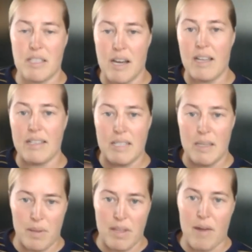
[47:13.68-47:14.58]
uh,
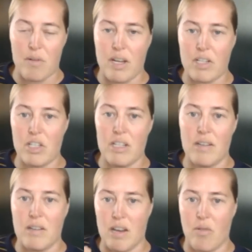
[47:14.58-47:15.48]
dip in that reduction
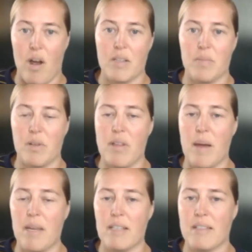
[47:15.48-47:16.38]
and, and cross below
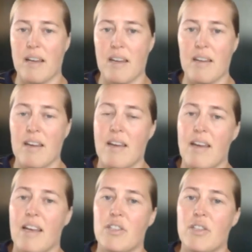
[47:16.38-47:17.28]
that baseline
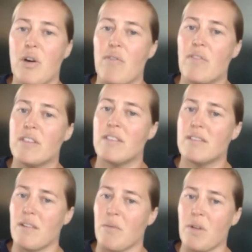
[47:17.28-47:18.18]
and so if it's
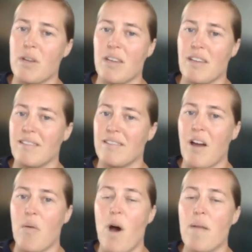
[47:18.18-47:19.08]
a really
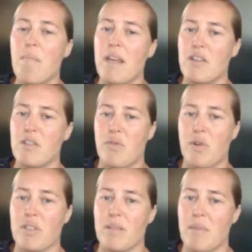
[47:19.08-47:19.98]
unmanaged
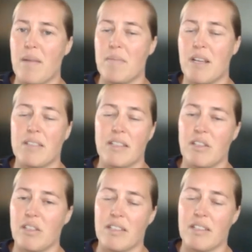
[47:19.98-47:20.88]
forest sometimes i'll
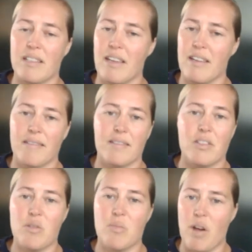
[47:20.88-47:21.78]
take a look and say
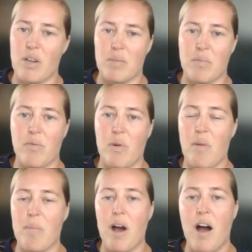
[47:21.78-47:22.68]
do the project
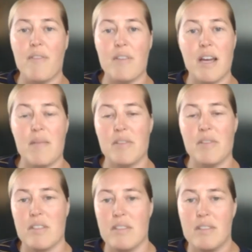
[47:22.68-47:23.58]
before but oftentimes
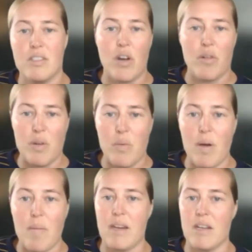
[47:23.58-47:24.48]
if it's generally
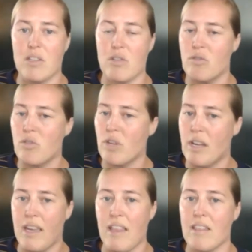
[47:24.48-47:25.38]
well managed and they're doing
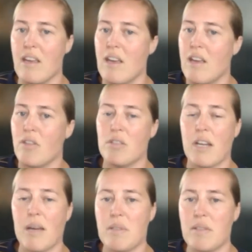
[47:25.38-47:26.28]
again those
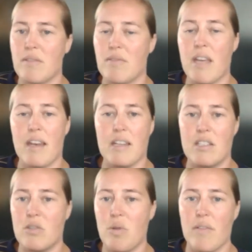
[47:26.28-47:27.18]
types of 10
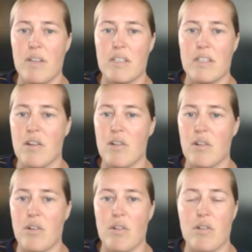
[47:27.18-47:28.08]
inch, 12 inch and
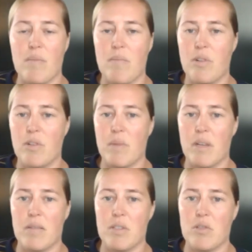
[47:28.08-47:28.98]
under fuels
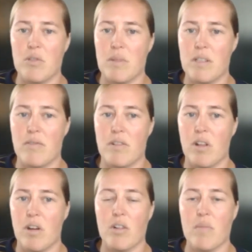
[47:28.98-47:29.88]
management treatments for the
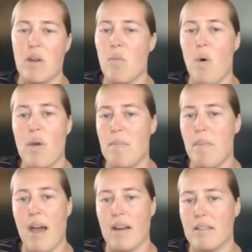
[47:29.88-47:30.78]
long term, it won't
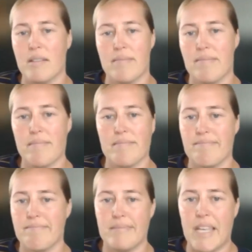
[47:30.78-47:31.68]
impact,
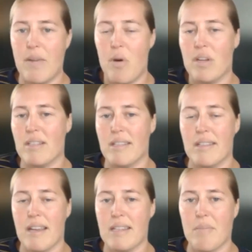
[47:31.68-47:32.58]
it won't
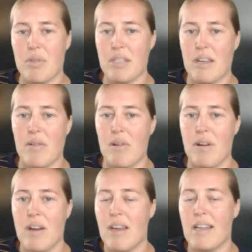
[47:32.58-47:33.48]
exceed that 10%
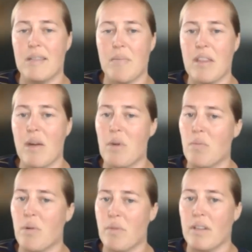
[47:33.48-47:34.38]
or it's something that we
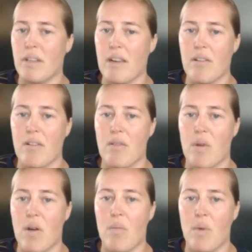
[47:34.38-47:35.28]
can work with the landowner
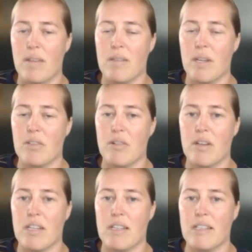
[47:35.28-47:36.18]
uh, with to make sure
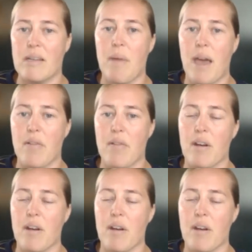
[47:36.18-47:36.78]
it doesn't impact